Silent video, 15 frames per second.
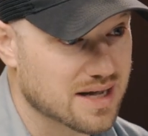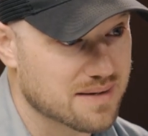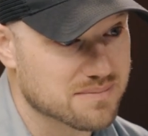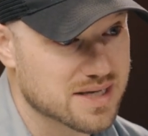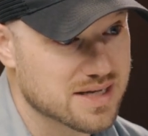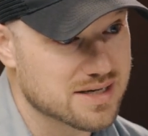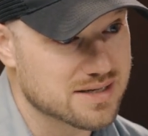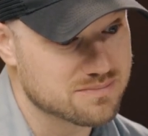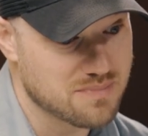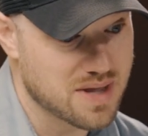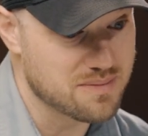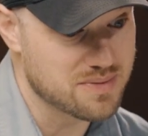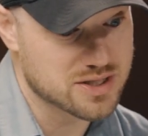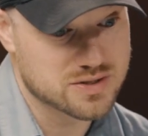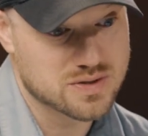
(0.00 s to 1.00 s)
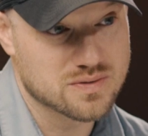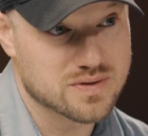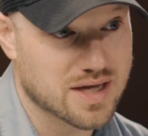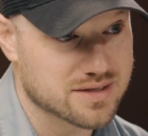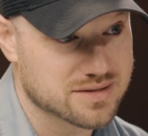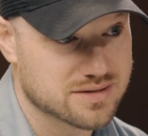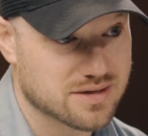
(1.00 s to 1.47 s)
I'm getting maybe a
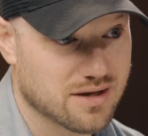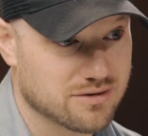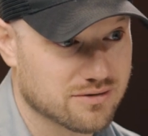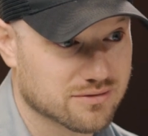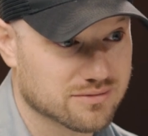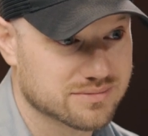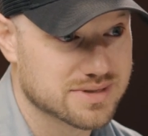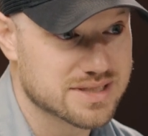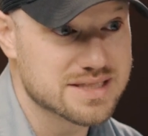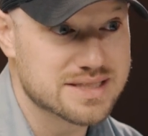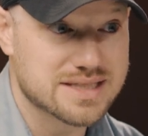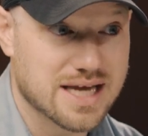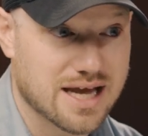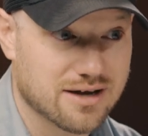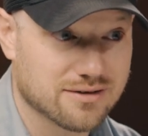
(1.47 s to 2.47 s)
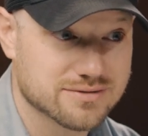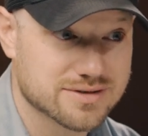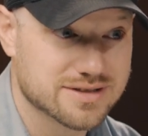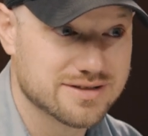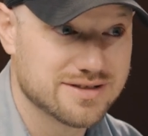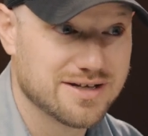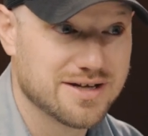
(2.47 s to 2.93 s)
$2,000
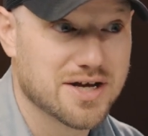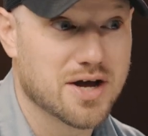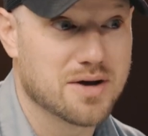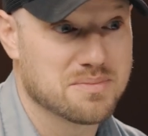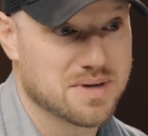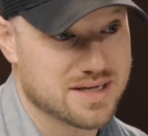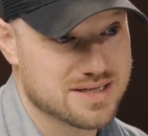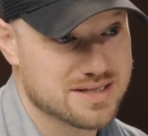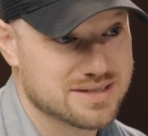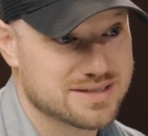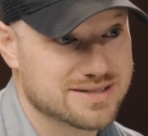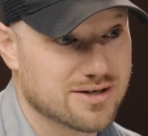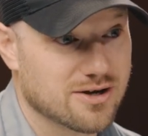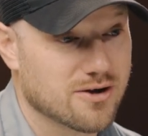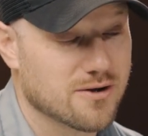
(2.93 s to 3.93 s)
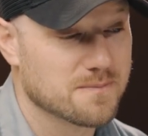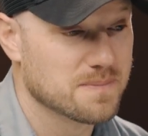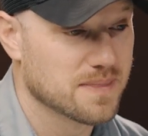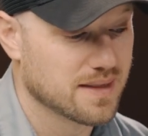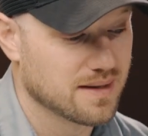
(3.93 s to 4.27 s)
discount on my install,